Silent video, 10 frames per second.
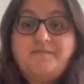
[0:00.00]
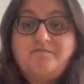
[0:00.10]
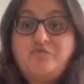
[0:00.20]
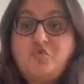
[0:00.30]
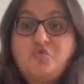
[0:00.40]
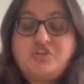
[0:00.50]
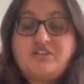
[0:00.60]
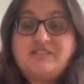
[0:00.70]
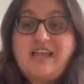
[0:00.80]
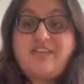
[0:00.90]
Nor shall
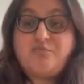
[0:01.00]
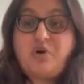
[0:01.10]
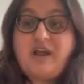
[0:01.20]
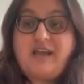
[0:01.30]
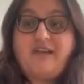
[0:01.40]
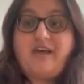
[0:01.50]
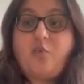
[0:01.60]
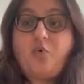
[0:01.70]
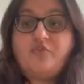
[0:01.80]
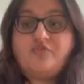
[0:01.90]
death brag thou
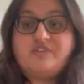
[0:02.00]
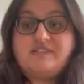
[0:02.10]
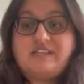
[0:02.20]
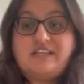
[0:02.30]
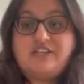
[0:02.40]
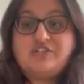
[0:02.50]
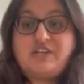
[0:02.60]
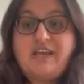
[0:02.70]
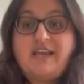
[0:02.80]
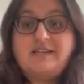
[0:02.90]
wanderest in his
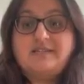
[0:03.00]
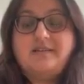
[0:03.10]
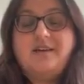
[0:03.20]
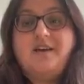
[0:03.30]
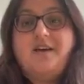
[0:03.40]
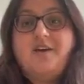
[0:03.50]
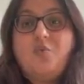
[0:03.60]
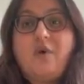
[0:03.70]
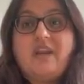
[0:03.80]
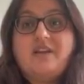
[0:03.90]
shade,
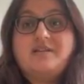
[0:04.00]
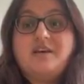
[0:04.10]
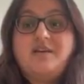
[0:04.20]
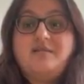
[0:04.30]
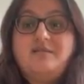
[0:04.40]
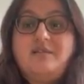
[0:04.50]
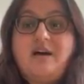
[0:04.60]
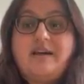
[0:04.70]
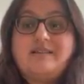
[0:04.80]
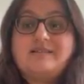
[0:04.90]
when in eternal
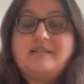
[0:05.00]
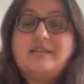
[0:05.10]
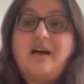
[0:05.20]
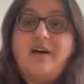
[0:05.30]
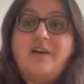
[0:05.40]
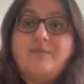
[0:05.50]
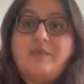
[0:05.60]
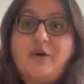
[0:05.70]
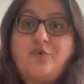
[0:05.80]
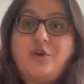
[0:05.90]
lines to time
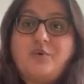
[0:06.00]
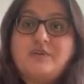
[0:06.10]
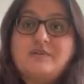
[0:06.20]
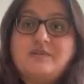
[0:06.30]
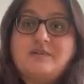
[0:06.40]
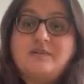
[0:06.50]
thou growest.